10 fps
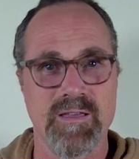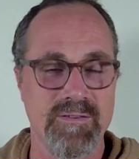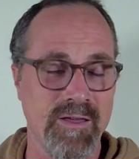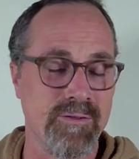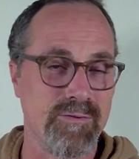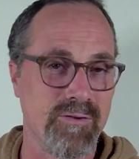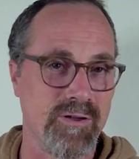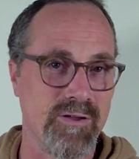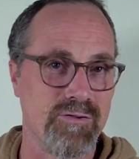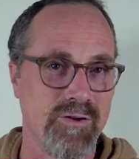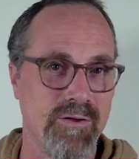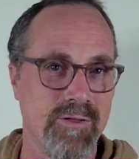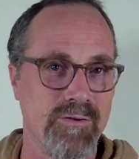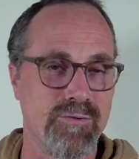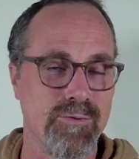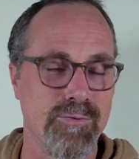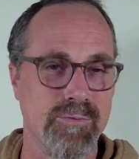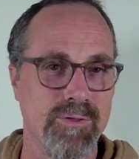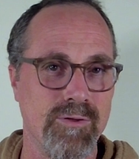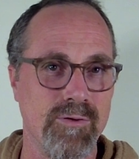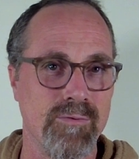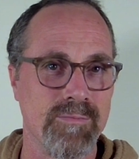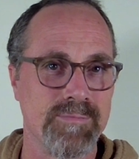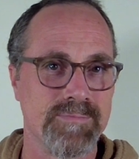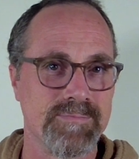Because others are going to share their truth with you.